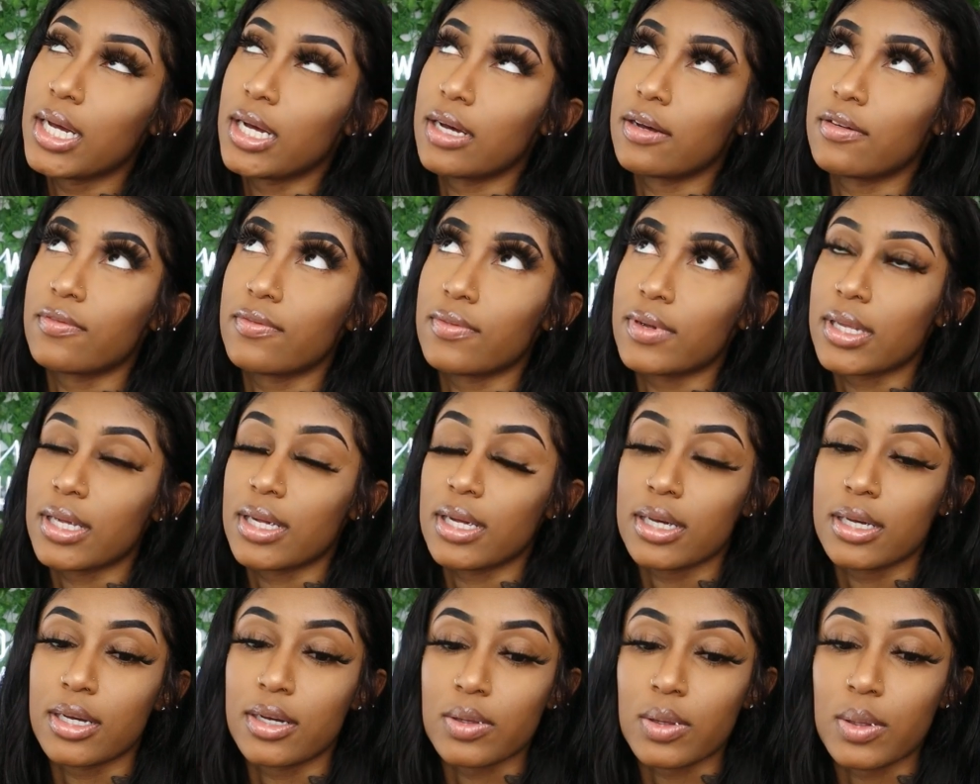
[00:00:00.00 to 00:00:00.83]

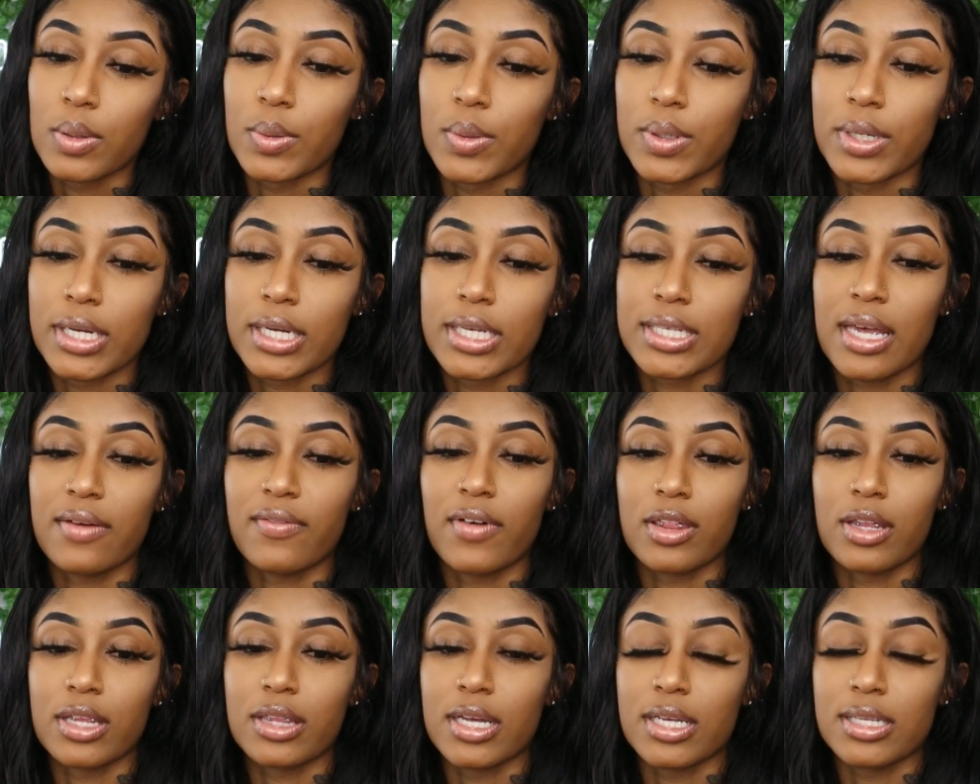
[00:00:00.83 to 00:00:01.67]
Oh, good lord, because I
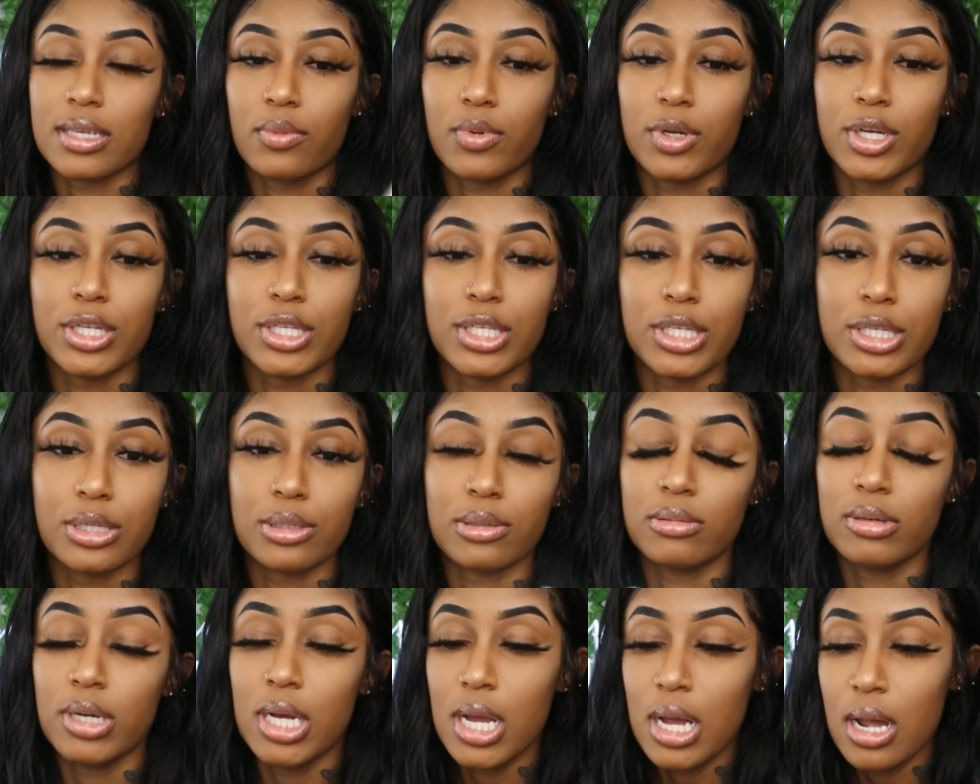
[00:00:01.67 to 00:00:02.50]
have other things I want to
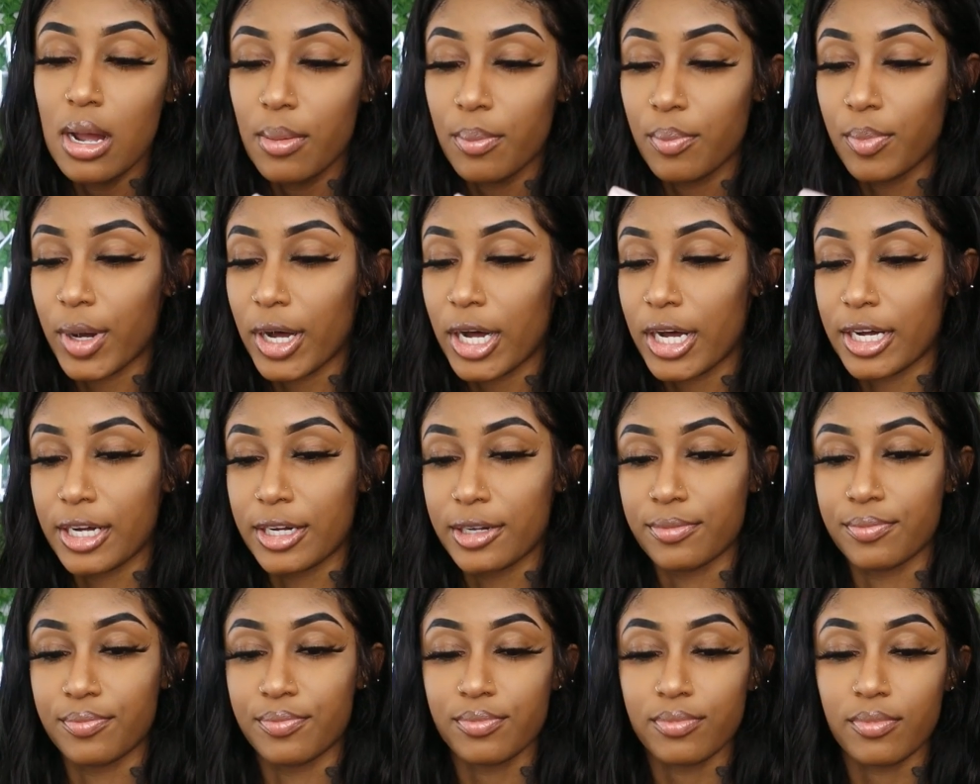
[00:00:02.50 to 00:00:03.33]
do. But
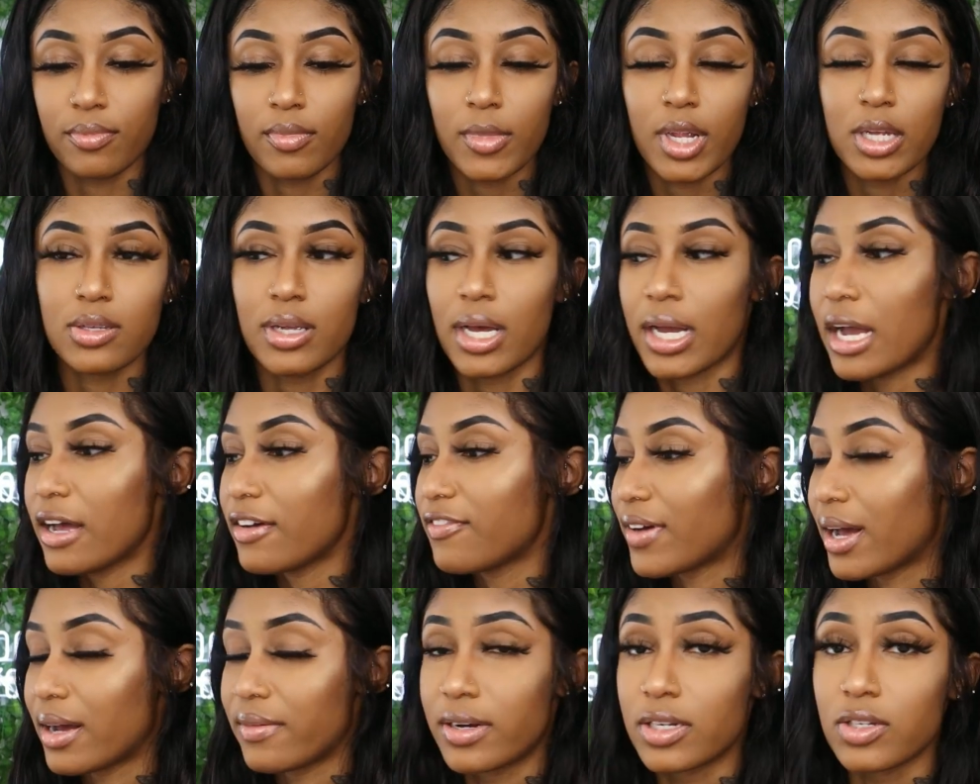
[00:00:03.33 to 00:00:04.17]
so I
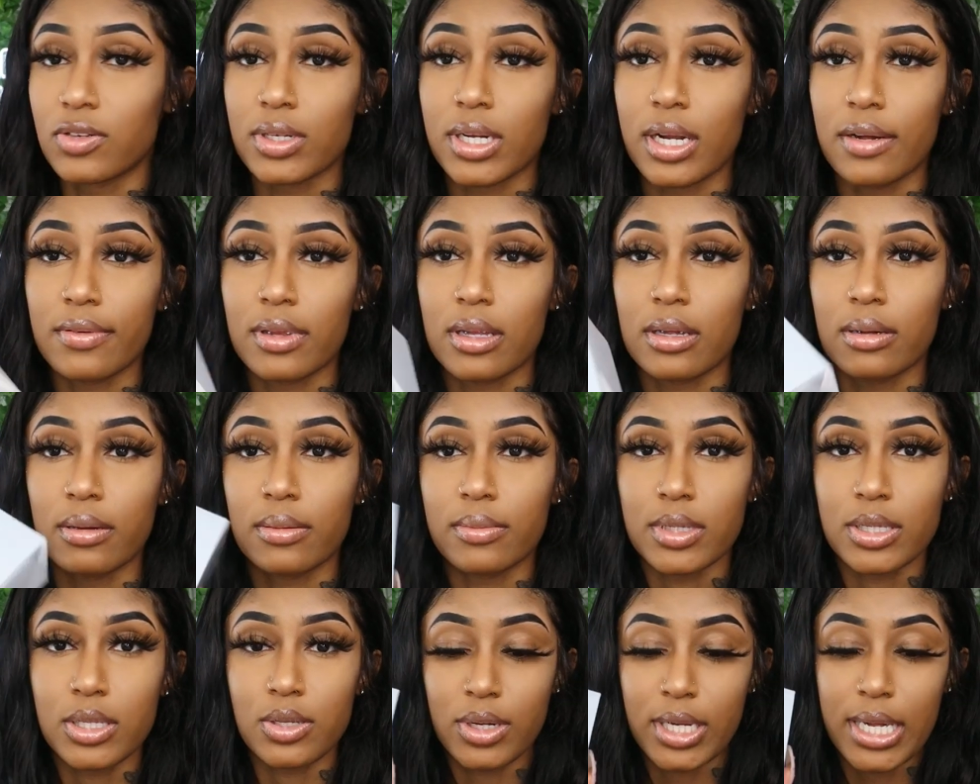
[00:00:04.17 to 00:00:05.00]
got 500 of
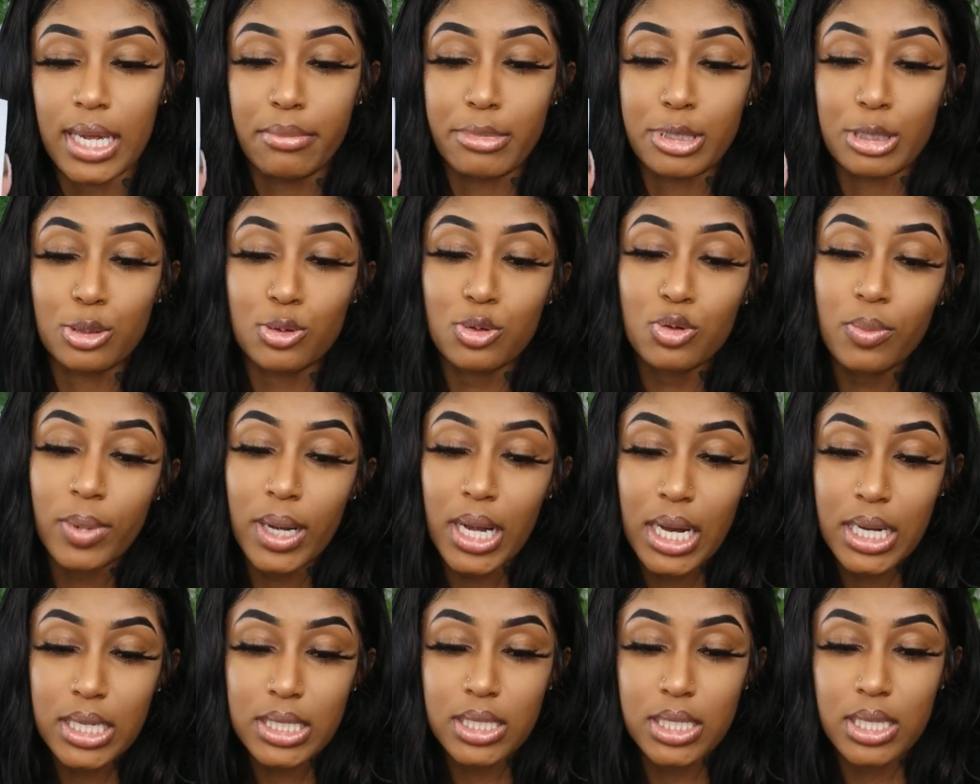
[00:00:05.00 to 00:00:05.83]
them. So it came in 2
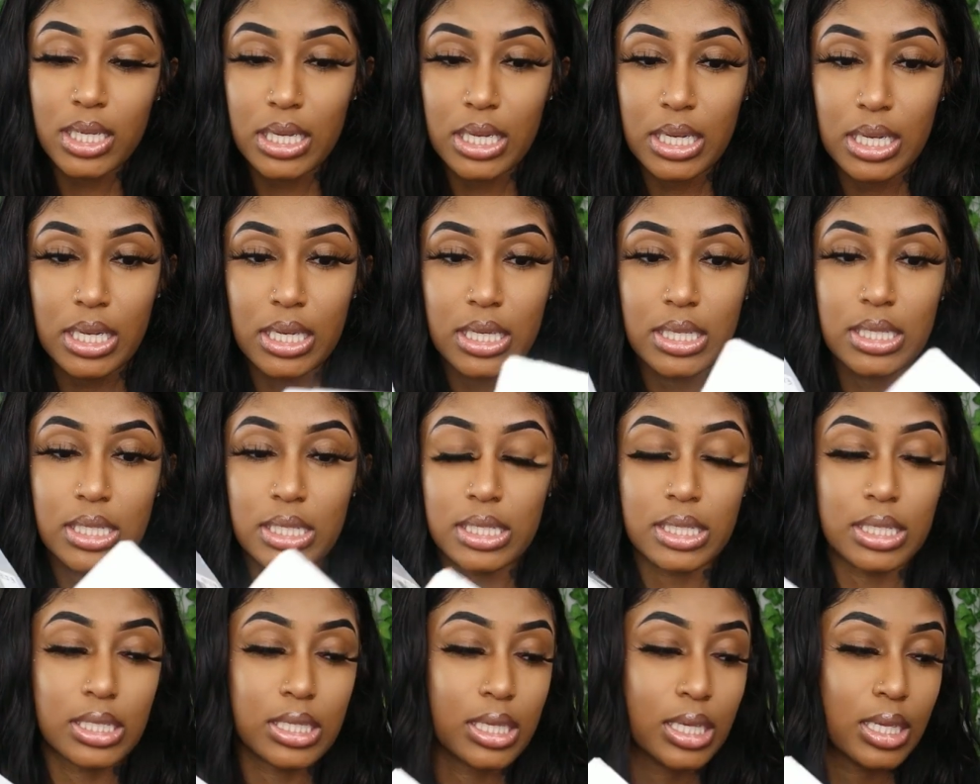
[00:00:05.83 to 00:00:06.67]
boxes.